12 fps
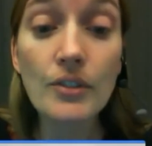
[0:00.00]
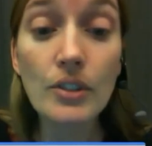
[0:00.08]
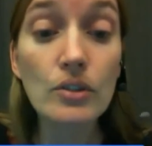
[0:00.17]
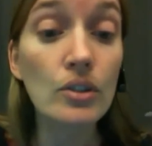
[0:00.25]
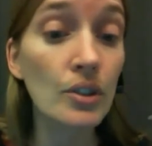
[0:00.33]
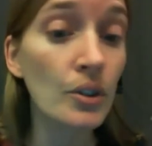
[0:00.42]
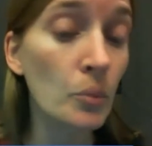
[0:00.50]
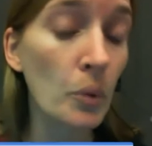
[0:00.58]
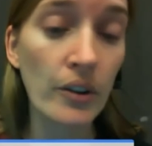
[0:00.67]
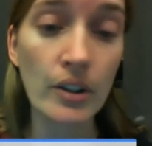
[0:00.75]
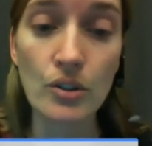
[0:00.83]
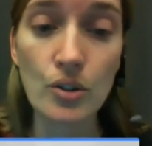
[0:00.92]
learn
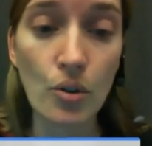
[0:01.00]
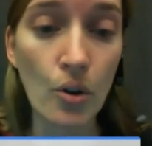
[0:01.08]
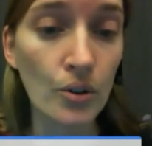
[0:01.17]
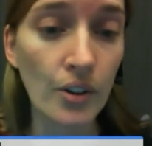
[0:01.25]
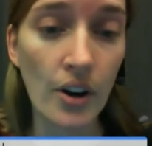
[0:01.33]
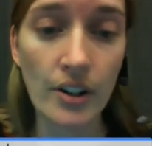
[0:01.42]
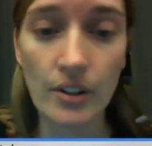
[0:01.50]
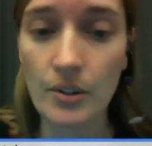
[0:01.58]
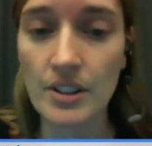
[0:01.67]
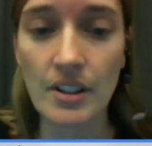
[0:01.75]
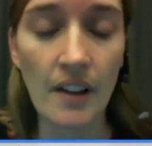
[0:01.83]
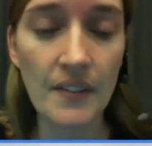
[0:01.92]
where the controls are, you know,
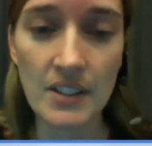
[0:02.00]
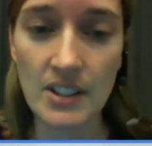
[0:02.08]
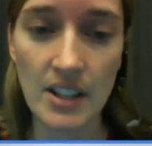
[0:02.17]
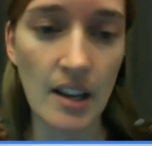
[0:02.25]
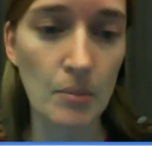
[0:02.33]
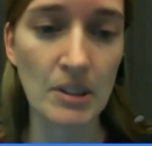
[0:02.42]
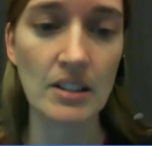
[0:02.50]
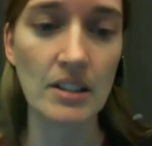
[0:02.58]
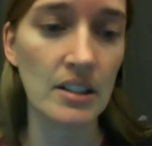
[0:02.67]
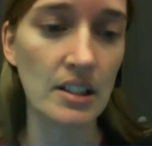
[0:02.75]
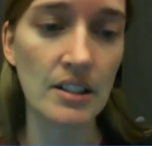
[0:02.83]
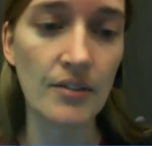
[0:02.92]
it's not the same.
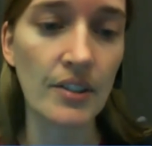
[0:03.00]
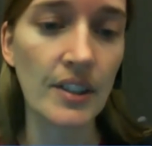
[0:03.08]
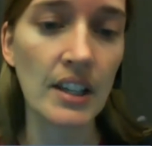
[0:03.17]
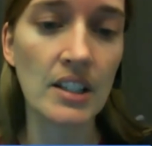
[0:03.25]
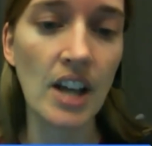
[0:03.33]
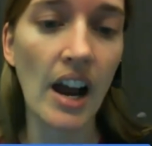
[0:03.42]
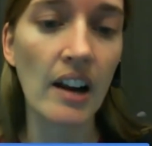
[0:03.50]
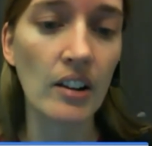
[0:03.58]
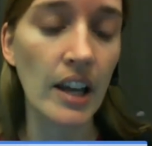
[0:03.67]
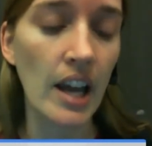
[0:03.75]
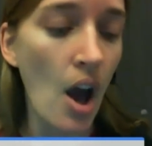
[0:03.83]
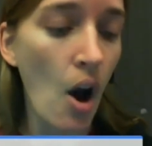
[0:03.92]
It's a different thing
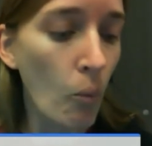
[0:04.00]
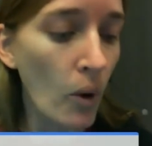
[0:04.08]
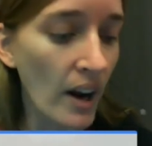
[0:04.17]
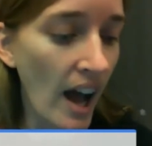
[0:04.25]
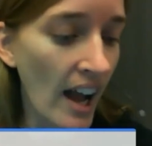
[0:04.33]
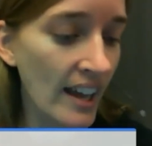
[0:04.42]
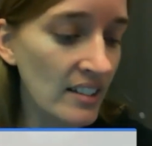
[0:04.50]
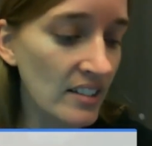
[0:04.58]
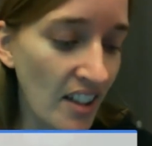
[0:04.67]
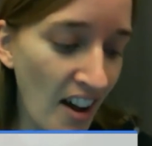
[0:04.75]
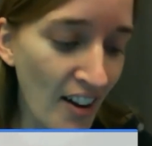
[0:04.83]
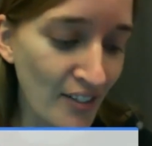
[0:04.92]
entirely. What I
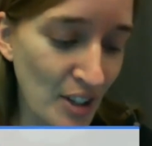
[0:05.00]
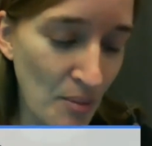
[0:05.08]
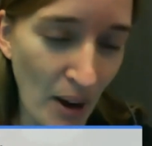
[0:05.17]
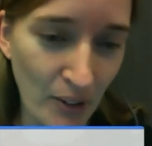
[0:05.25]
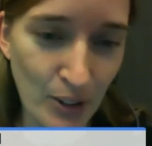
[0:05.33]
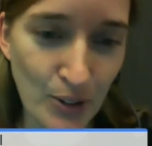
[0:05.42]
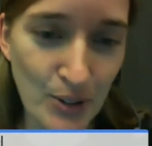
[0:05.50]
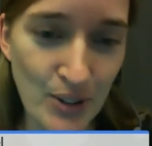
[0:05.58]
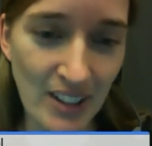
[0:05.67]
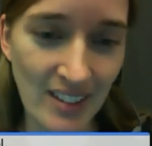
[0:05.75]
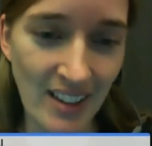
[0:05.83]
loved about using